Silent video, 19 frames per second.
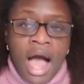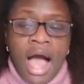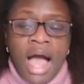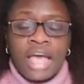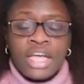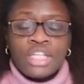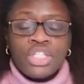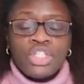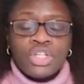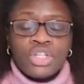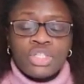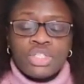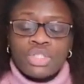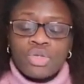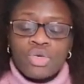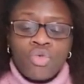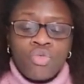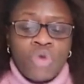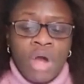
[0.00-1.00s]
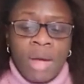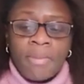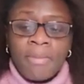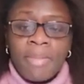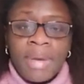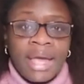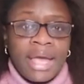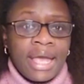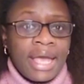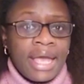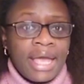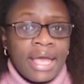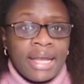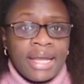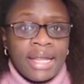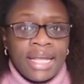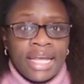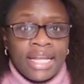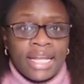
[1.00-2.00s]
I just wrap my
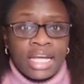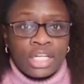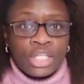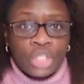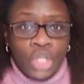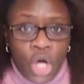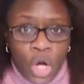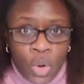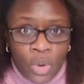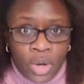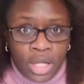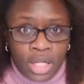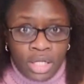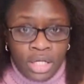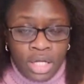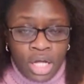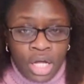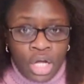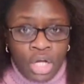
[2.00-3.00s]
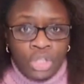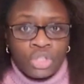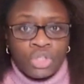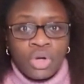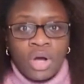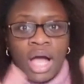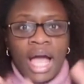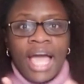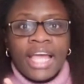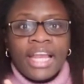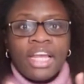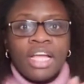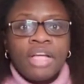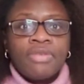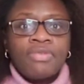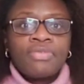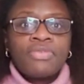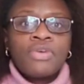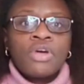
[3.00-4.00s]
head in a towel to kind
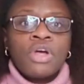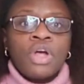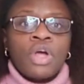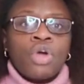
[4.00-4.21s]
of